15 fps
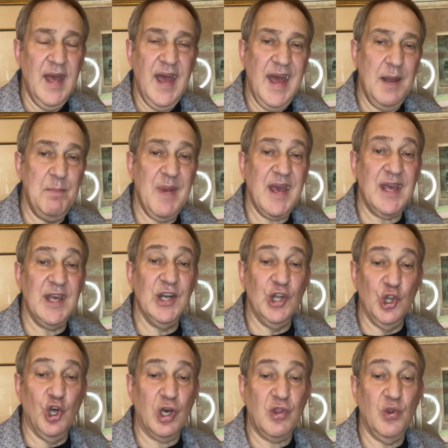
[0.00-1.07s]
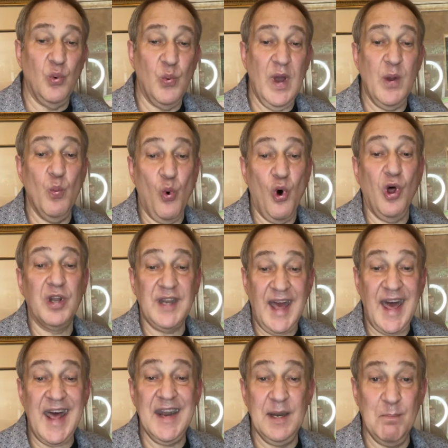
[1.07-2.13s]
and make it look the way Walt
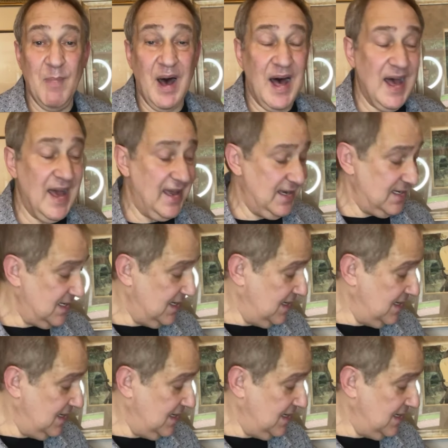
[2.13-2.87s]
had in mind.